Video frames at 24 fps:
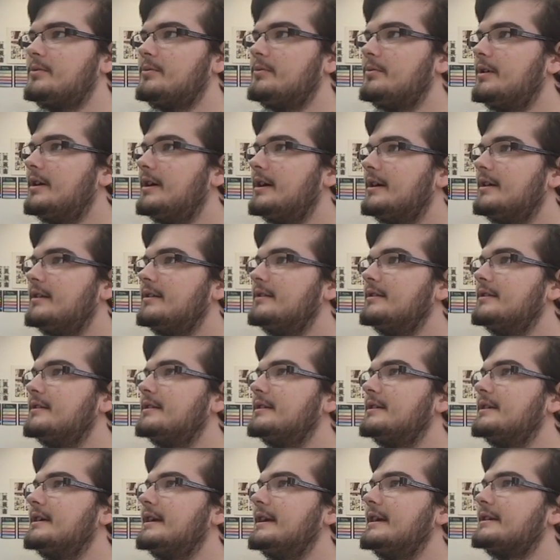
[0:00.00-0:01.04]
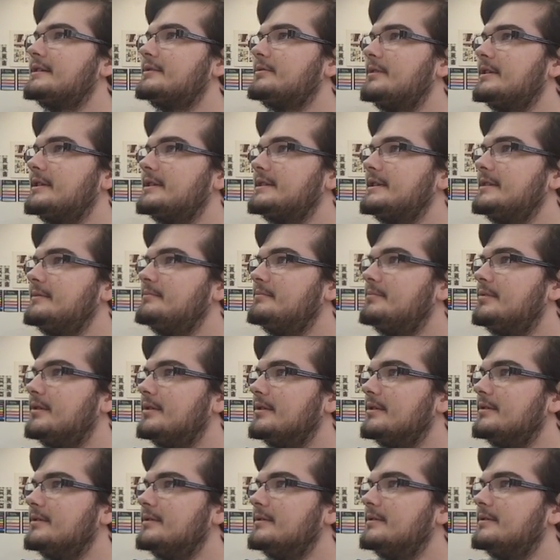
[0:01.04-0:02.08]
Well, it's quite
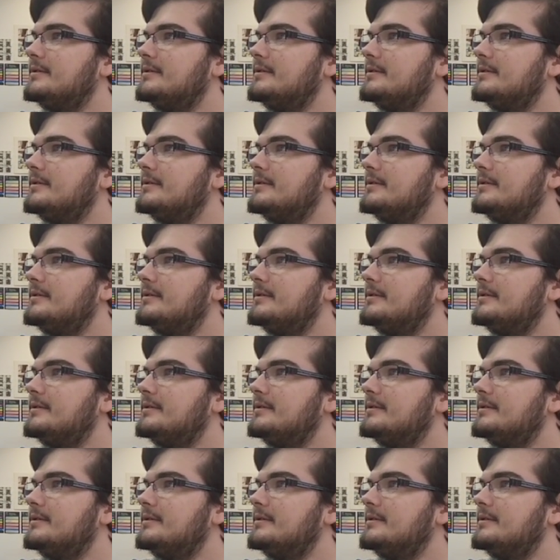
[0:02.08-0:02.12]
simple.